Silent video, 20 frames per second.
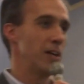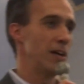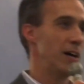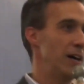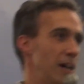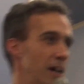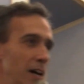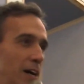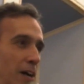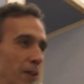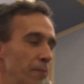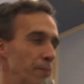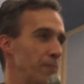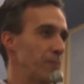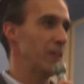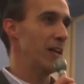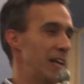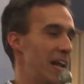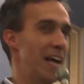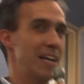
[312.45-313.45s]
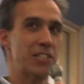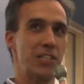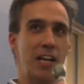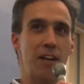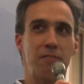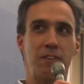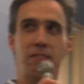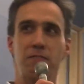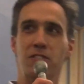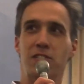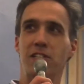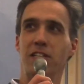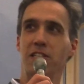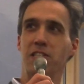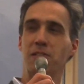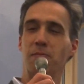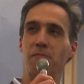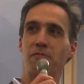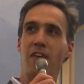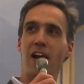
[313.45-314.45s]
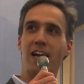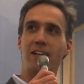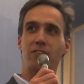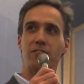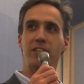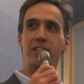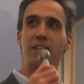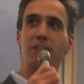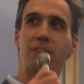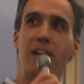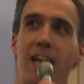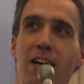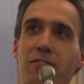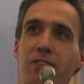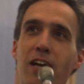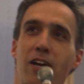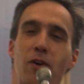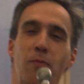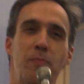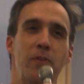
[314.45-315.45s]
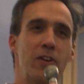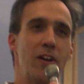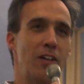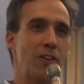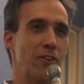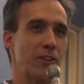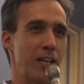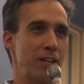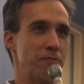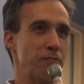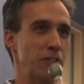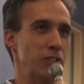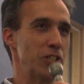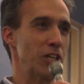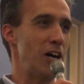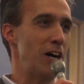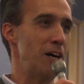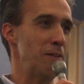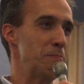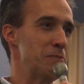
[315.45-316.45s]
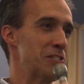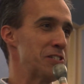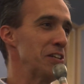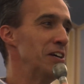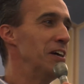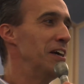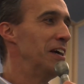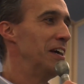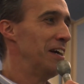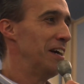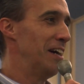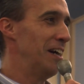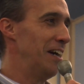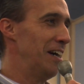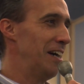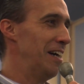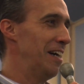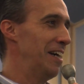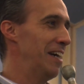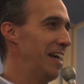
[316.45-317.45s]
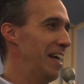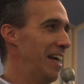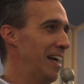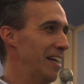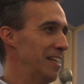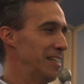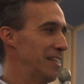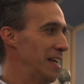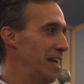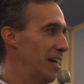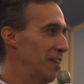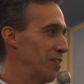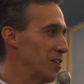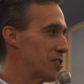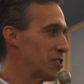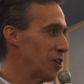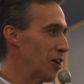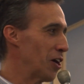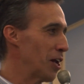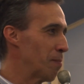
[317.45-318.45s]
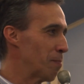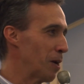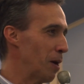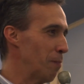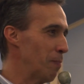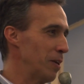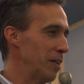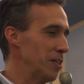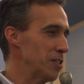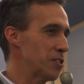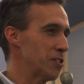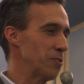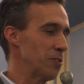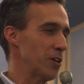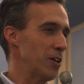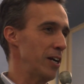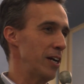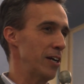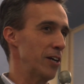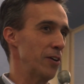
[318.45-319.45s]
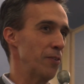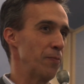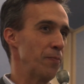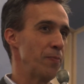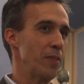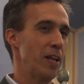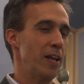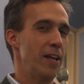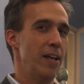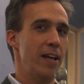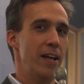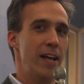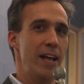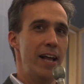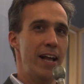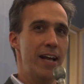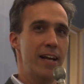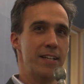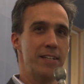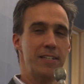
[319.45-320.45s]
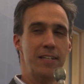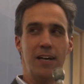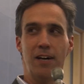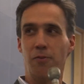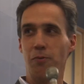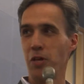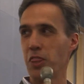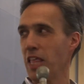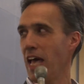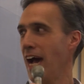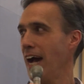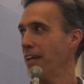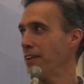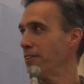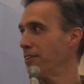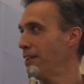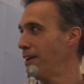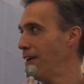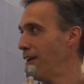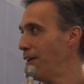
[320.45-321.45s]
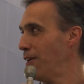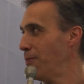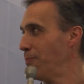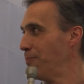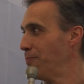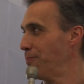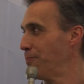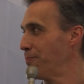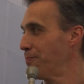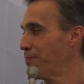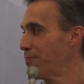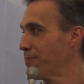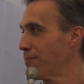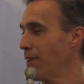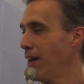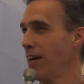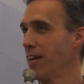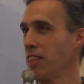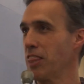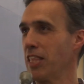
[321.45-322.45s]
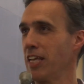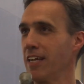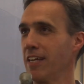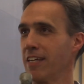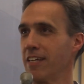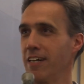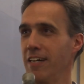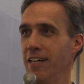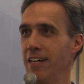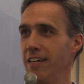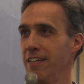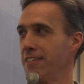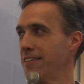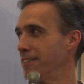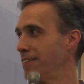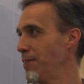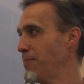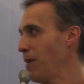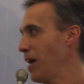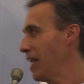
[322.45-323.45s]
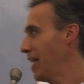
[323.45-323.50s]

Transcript: and actually I've even seen some faculty around. I hope they're not looking for jobs, and the startup companies who are here. And with that, I think, am I